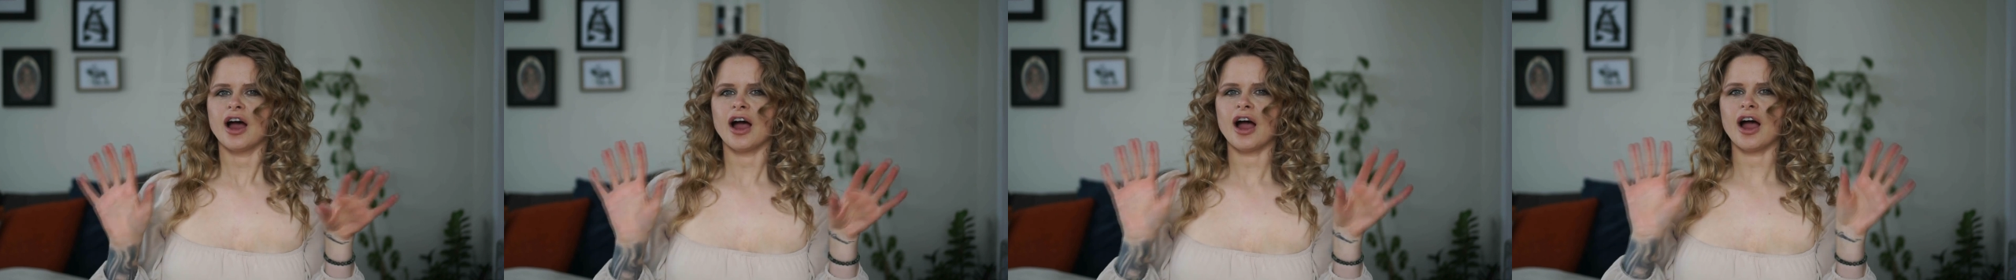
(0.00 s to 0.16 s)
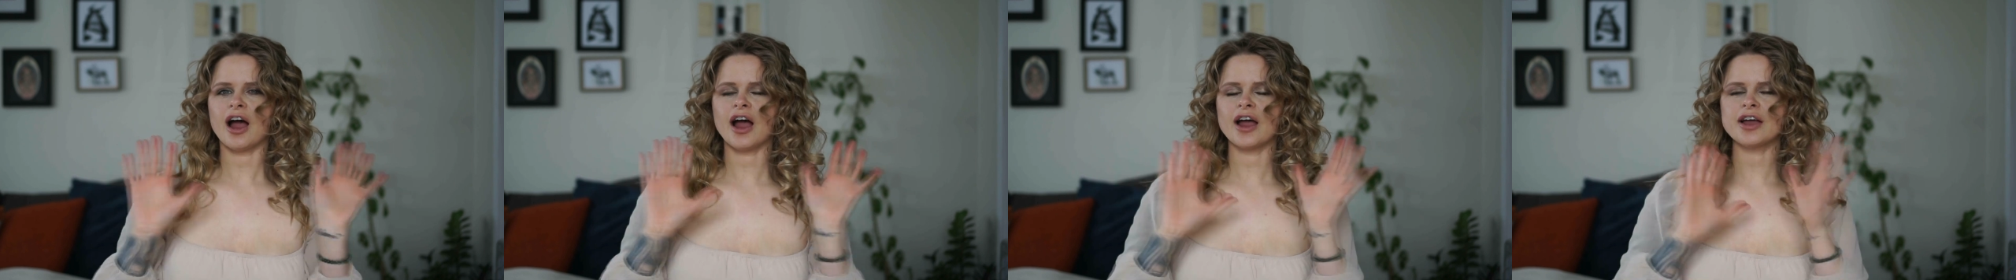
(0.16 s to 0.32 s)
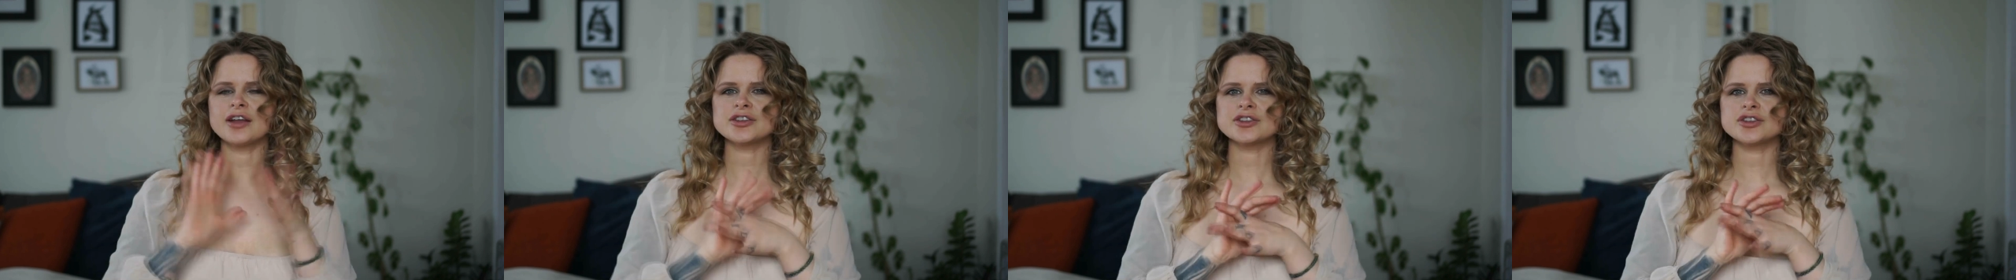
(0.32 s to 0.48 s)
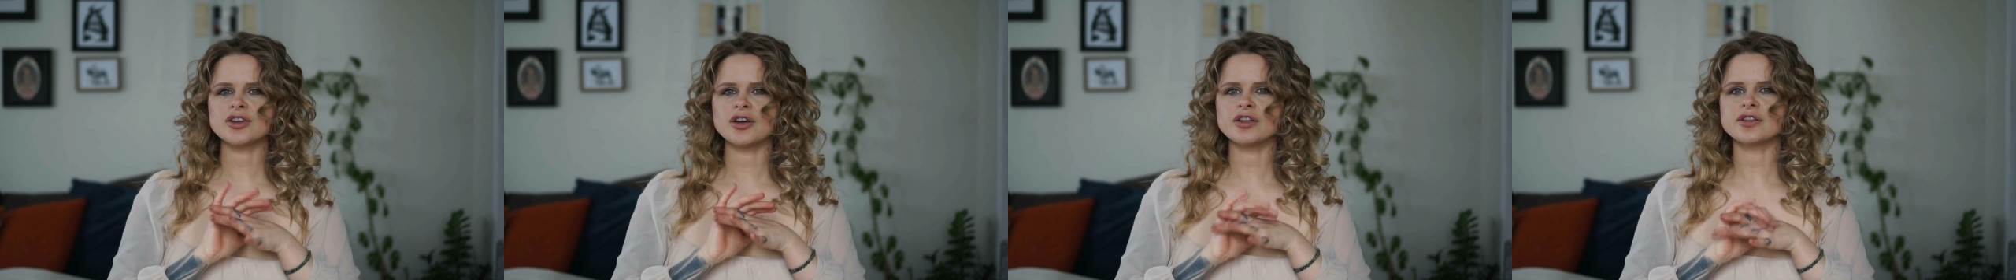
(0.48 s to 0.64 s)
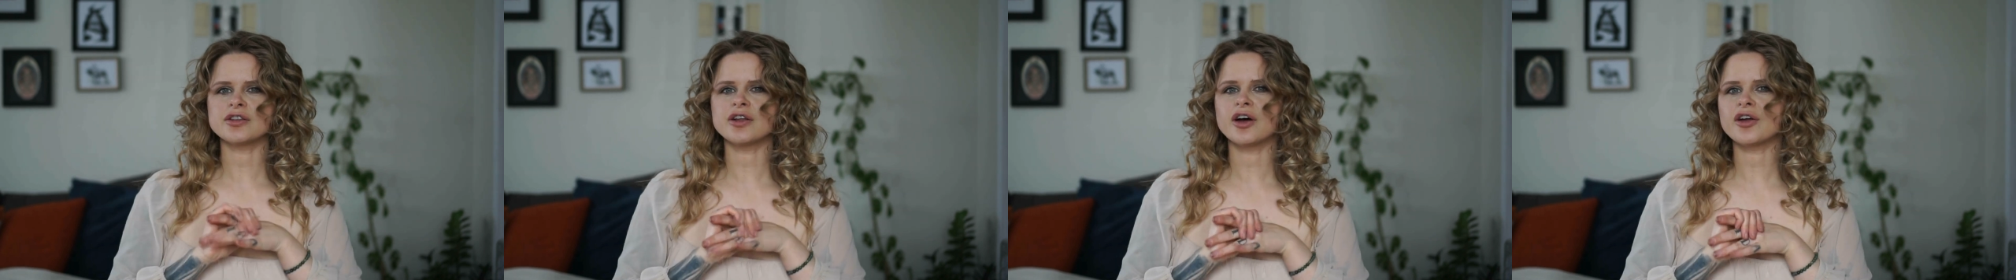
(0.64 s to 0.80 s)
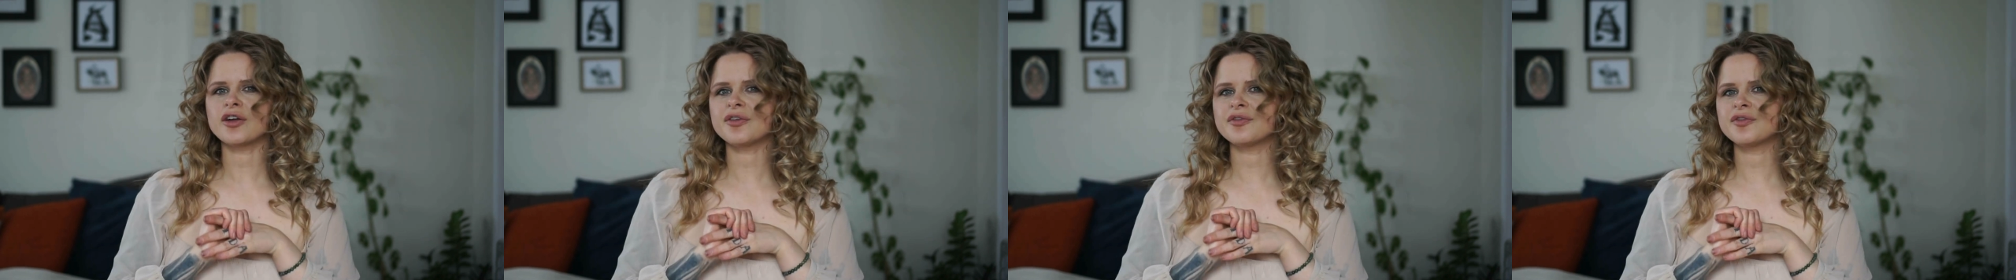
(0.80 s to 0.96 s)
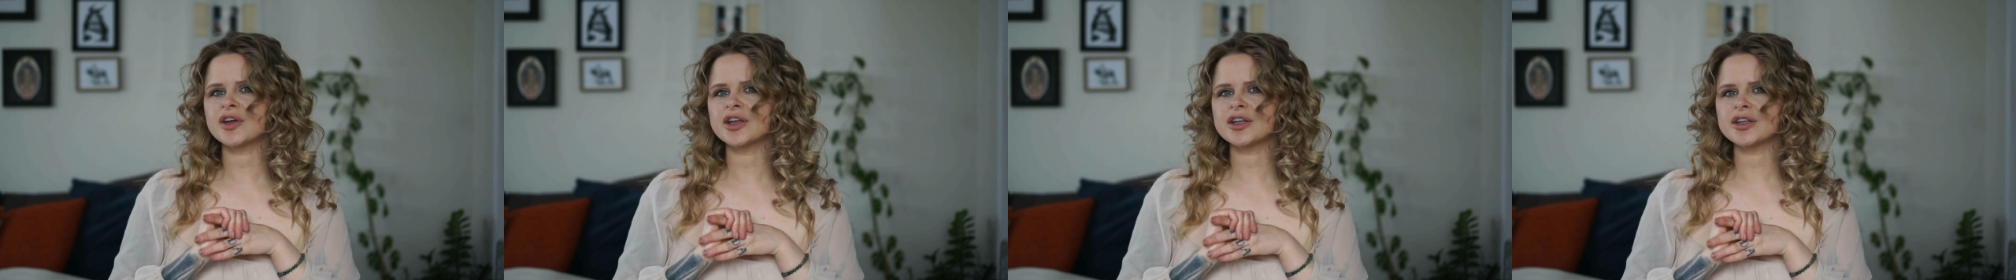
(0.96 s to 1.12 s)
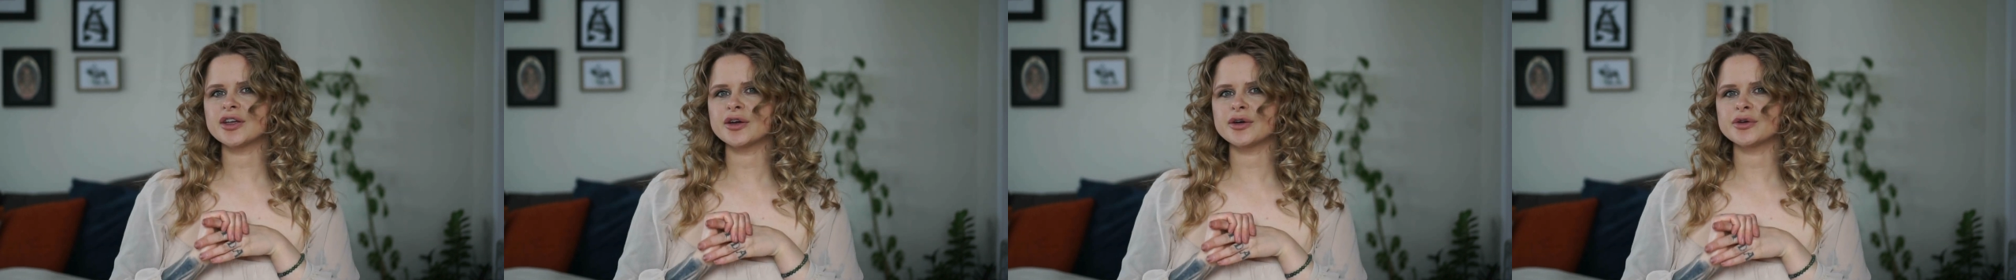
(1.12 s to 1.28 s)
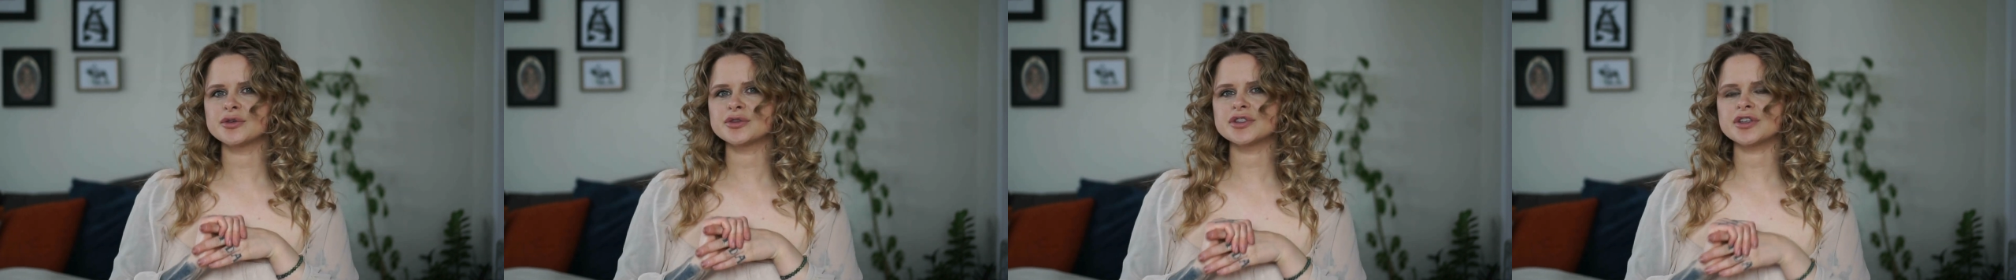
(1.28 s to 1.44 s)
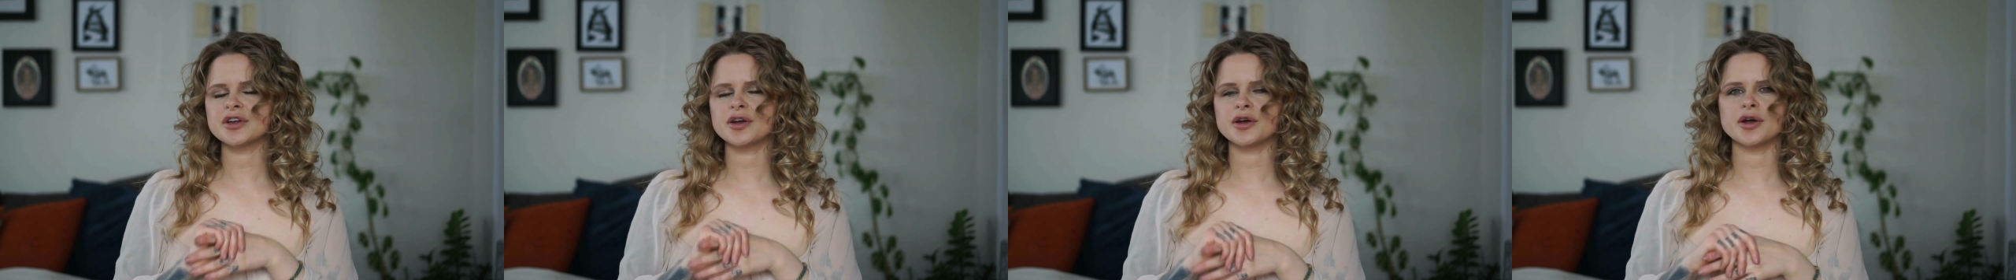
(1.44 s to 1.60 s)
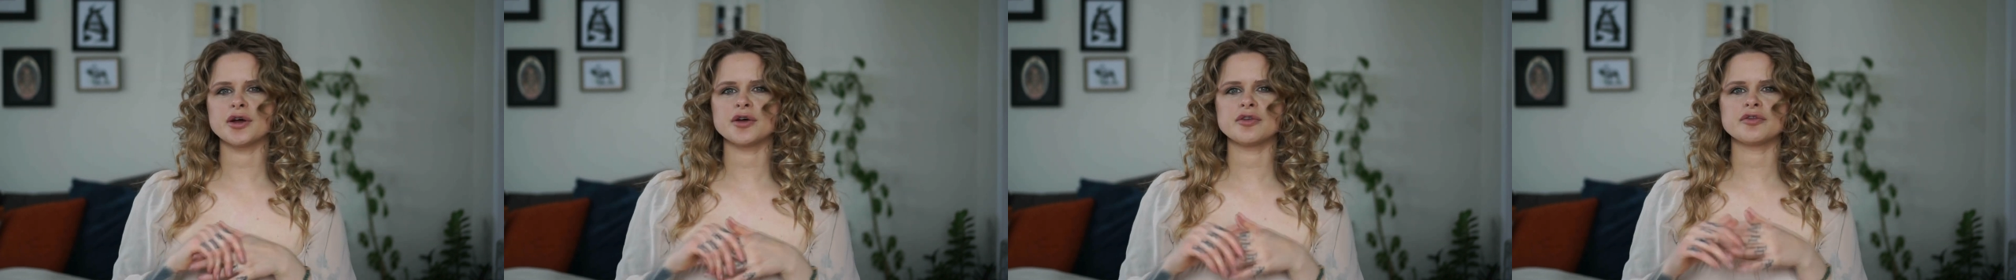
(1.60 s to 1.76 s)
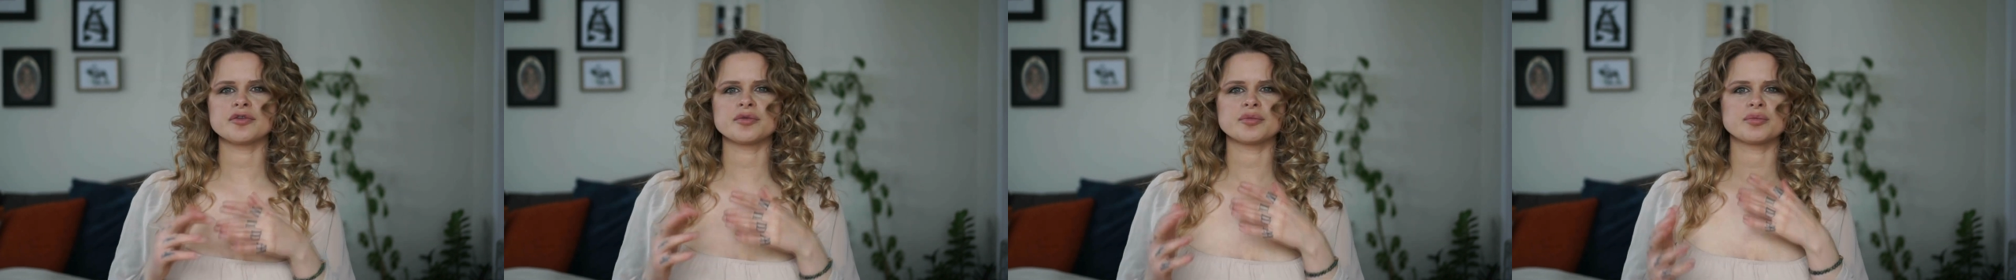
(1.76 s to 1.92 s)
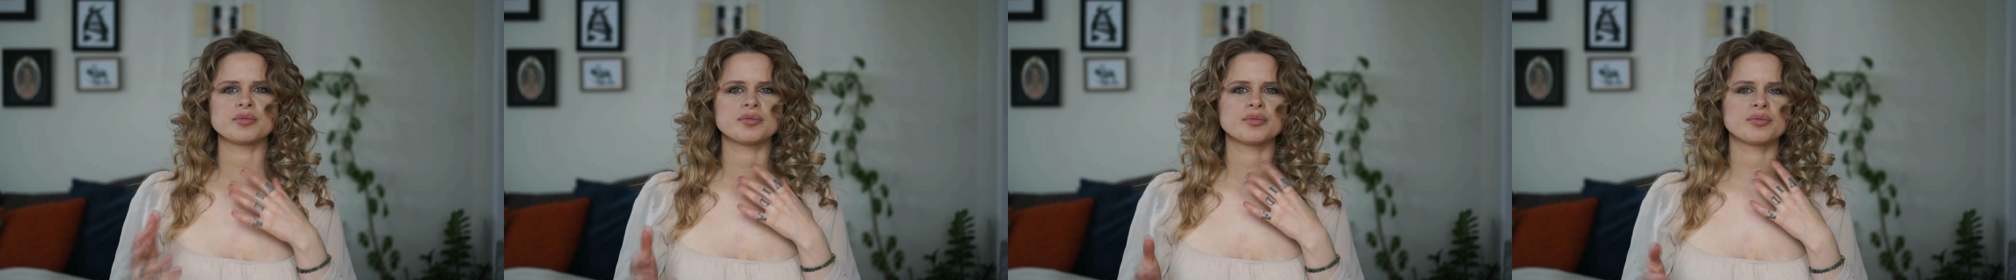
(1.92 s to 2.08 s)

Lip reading: I saw a lot of videos of